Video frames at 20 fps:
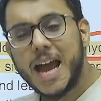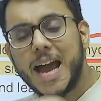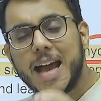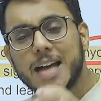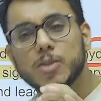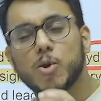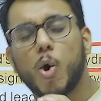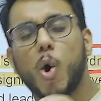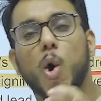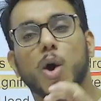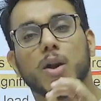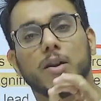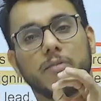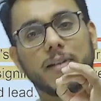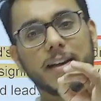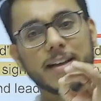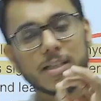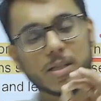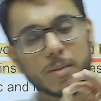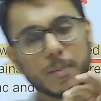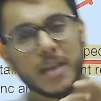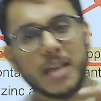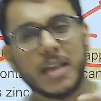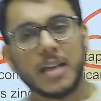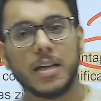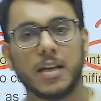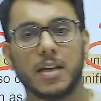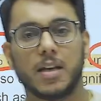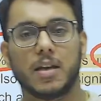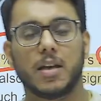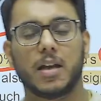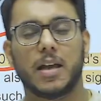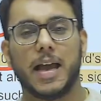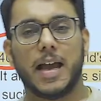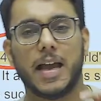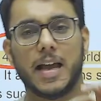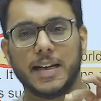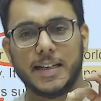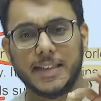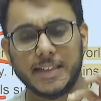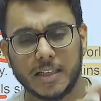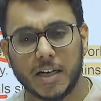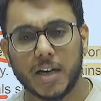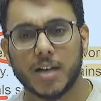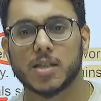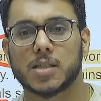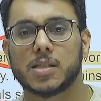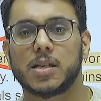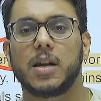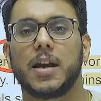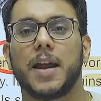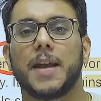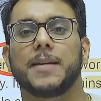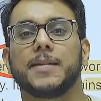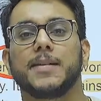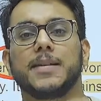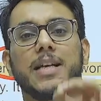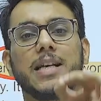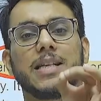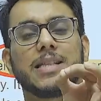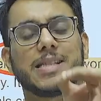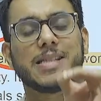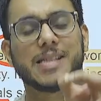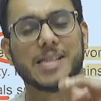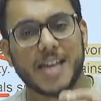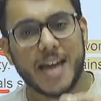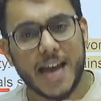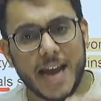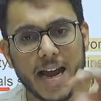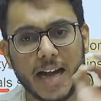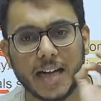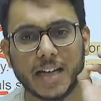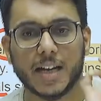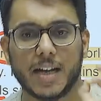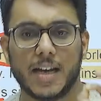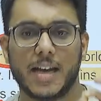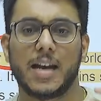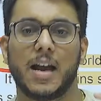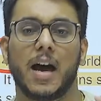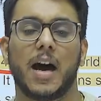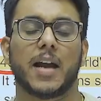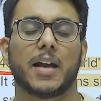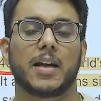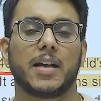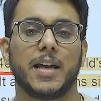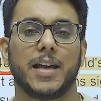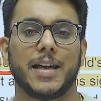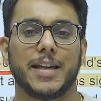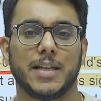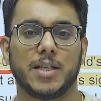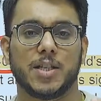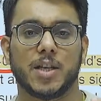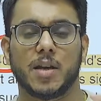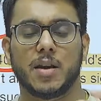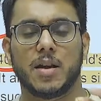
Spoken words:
always been interested in state in Arctic region.